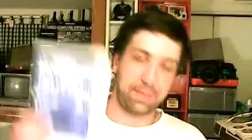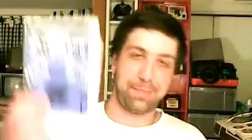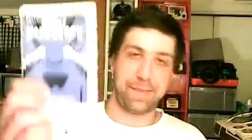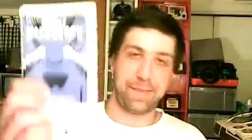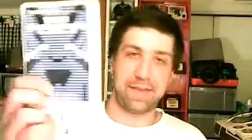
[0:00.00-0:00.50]

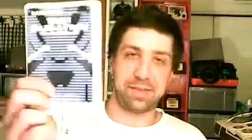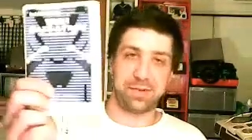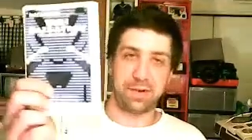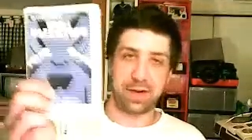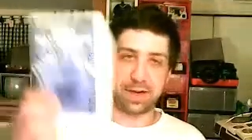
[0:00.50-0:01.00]

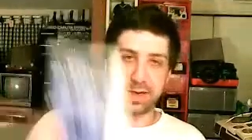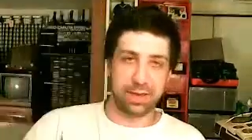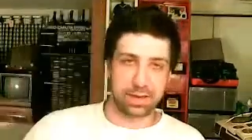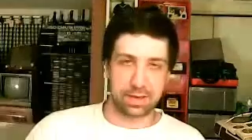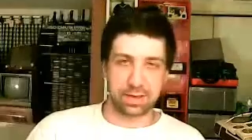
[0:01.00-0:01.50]
Mazotron,
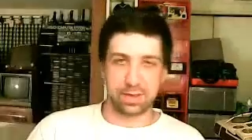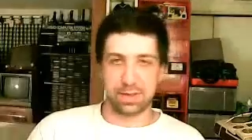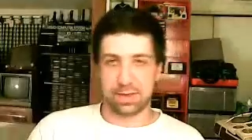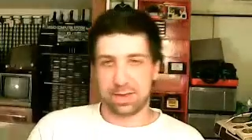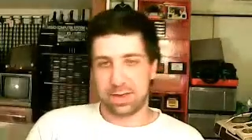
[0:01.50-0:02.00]

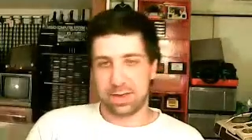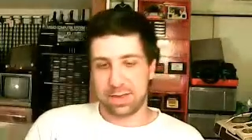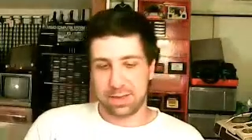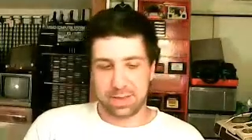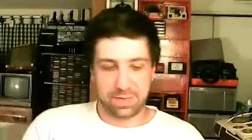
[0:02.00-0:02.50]

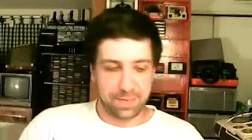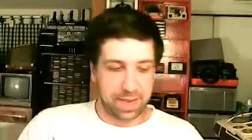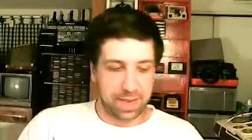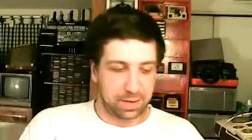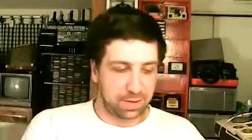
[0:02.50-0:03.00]
different
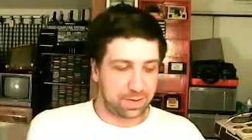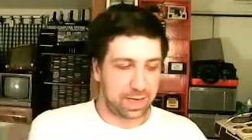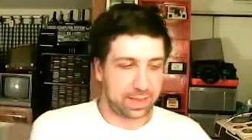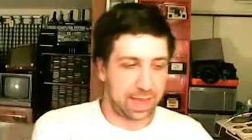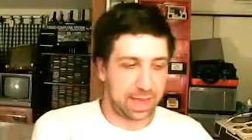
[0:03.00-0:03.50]
manuals
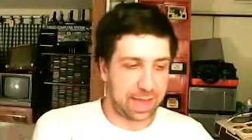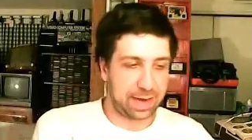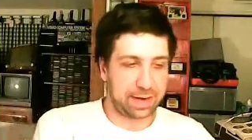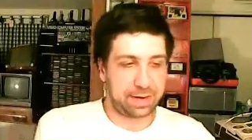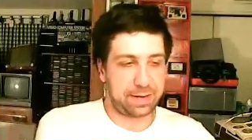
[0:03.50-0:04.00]
like that.
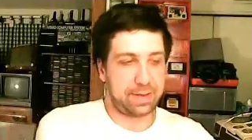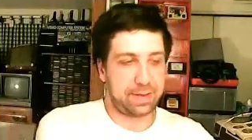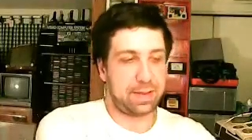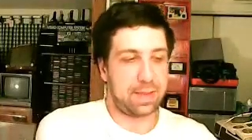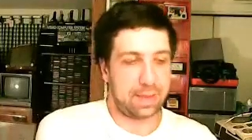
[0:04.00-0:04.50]

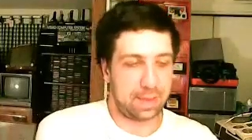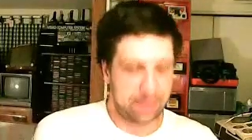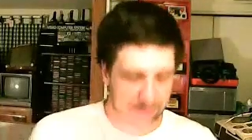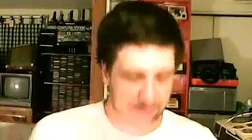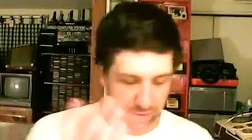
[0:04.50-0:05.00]

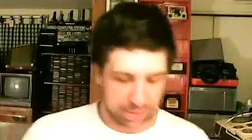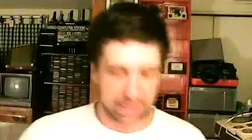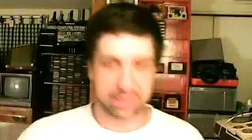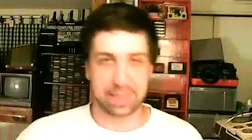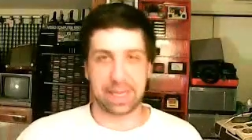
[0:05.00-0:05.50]
And
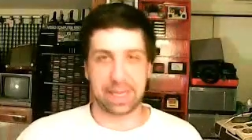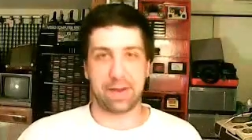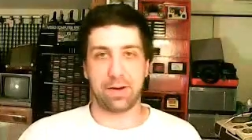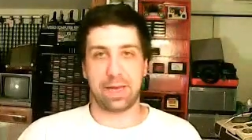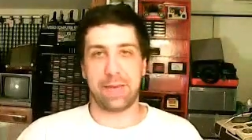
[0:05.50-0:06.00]
like I said, that
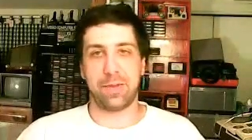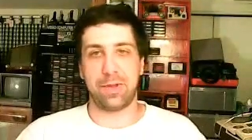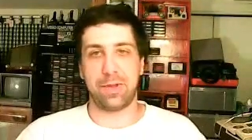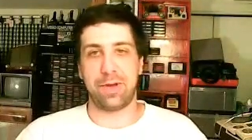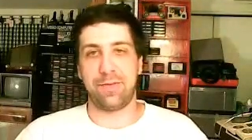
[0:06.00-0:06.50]
all came
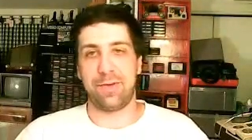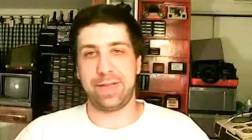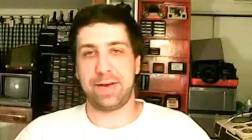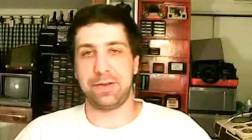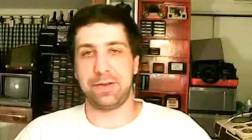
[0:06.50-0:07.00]
along for
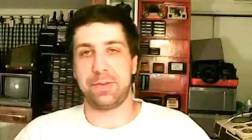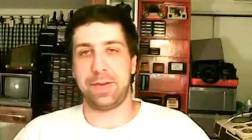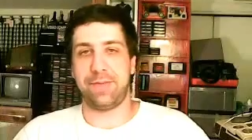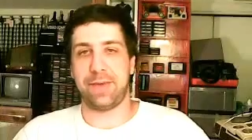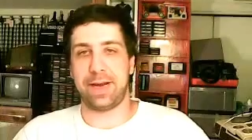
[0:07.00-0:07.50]

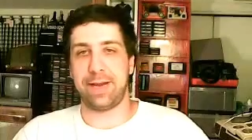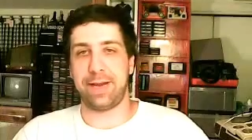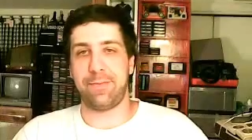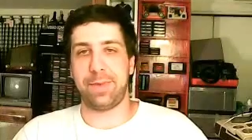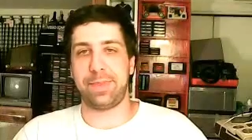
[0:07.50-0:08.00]

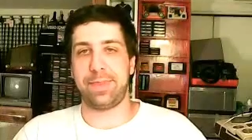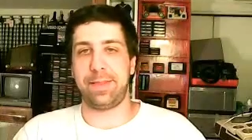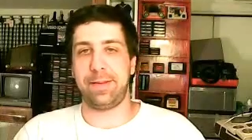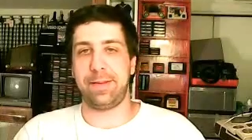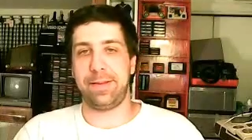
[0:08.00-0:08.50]
$1.25 with
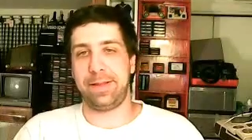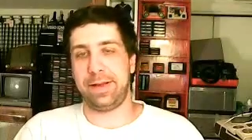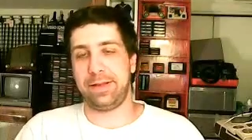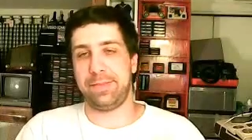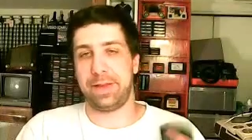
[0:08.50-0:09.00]

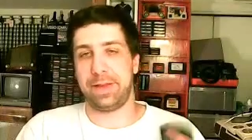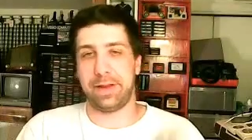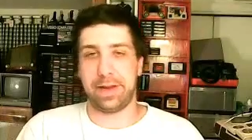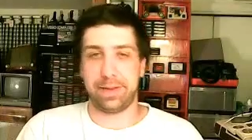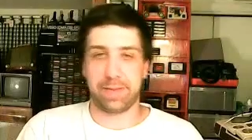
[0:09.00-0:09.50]
the other
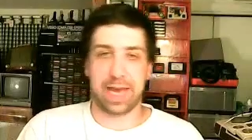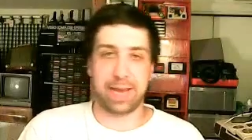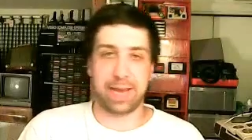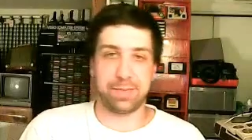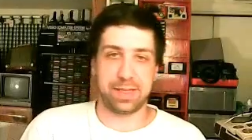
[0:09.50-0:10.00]

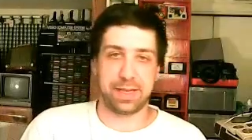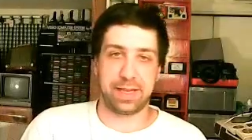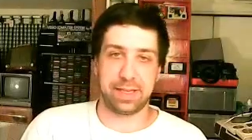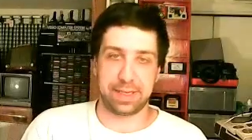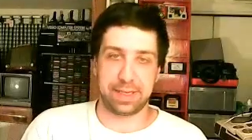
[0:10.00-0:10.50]
games and the
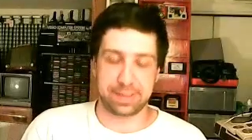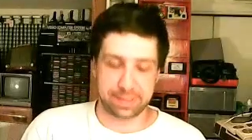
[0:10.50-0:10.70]
inlets.